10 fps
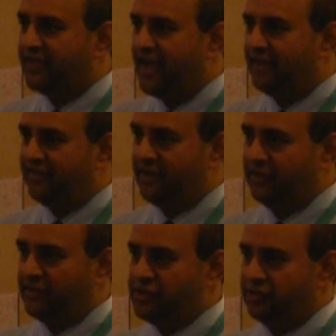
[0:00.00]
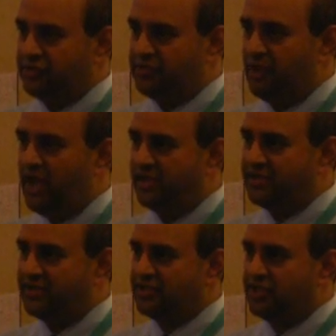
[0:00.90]
to have an allergic
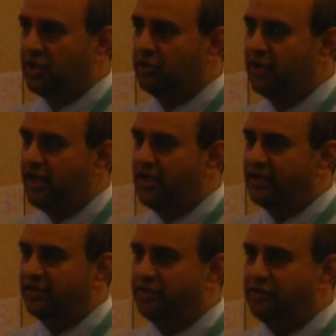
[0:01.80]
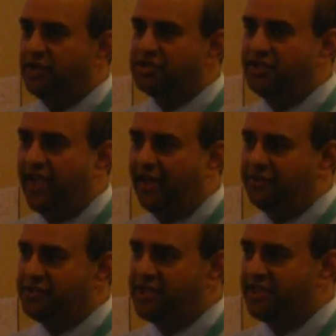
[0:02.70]
response. And so the traditional
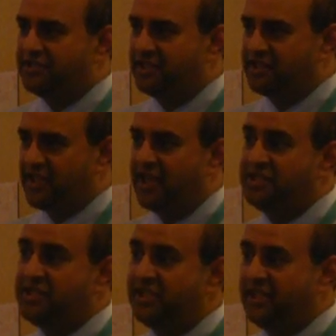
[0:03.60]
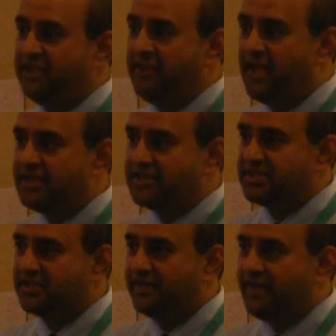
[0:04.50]
allergy testing is IgE
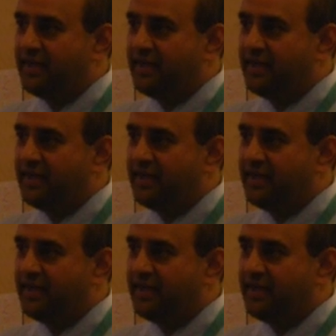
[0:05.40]
based.